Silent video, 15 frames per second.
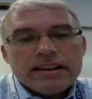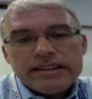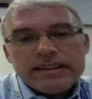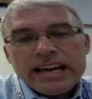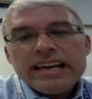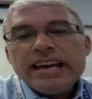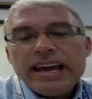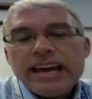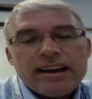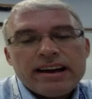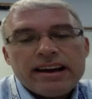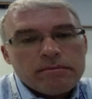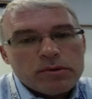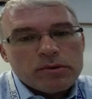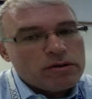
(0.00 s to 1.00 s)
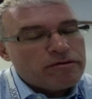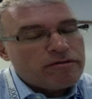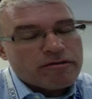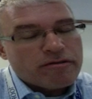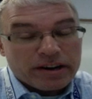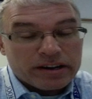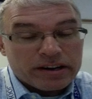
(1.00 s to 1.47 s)
They can't move
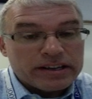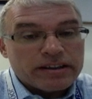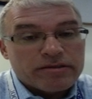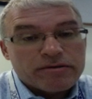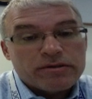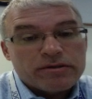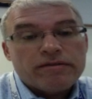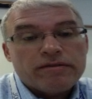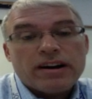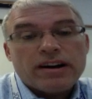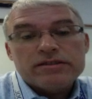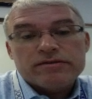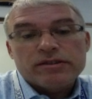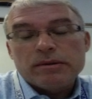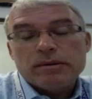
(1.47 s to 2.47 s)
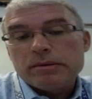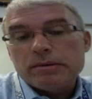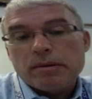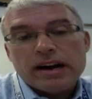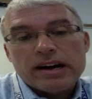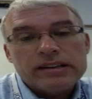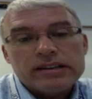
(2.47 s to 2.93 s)
freely through the phospholipid
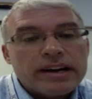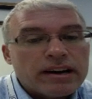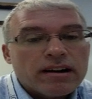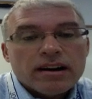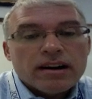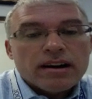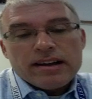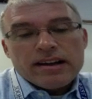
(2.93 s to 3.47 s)
bilayer.